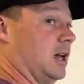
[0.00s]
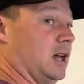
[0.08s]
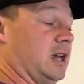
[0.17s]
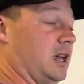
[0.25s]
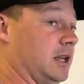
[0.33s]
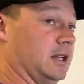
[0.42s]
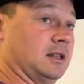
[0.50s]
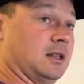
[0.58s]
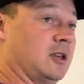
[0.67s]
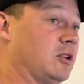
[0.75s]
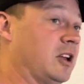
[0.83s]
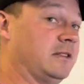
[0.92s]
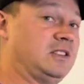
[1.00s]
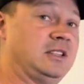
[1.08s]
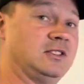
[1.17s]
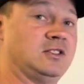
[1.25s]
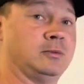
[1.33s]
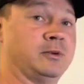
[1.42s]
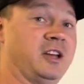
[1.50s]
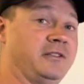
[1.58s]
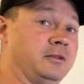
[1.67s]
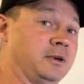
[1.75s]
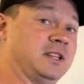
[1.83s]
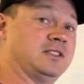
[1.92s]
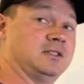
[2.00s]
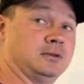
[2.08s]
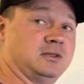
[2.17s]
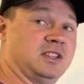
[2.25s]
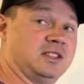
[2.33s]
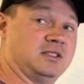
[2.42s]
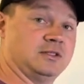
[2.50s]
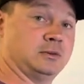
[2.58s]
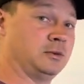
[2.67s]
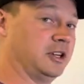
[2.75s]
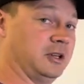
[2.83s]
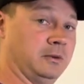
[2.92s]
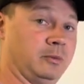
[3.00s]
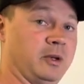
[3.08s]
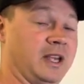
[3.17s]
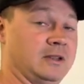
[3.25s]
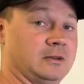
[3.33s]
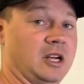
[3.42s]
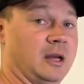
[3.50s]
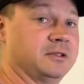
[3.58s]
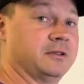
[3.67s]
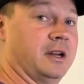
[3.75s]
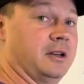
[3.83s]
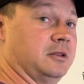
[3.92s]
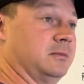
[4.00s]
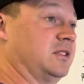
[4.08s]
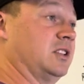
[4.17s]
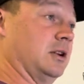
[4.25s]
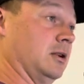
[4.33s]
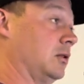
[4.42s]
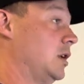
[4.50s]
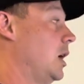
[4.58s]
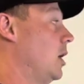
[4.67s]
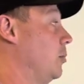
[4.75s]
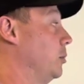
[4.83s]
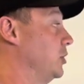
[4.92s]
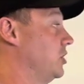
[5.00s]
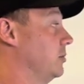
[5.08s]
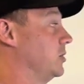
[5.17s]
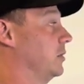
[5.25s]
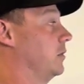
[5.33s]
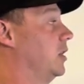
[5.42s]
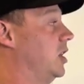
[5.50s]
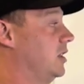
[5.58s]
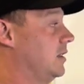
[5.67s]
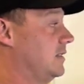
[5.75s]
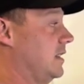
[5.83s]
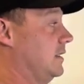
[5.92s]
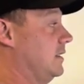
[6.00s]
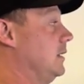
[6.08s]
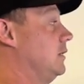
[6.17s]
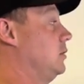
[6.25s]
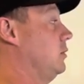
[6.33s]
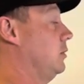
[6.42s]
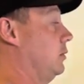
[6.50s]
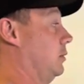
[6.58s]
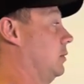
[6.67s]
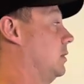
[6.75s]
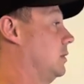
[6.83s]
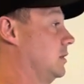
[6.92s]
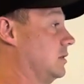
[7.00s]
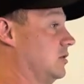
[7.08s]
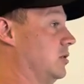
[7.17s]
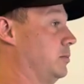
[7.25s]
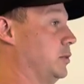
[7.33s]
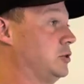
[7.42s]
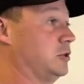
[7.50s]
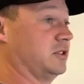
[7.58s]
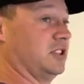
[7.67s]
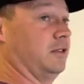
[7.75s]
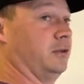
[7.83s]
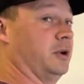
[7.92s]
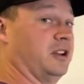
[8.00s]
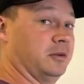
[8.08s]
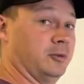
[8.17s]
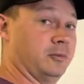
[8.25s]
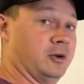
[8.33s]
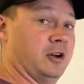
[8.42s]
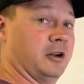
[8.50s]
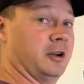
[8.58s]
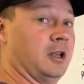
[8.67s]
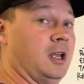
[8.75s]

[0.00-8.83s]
I, I mean, I've seen super heavyweights do sets of 20 with bands wrapped around them. So push ups are great because they teach you to push yourself away from the bar.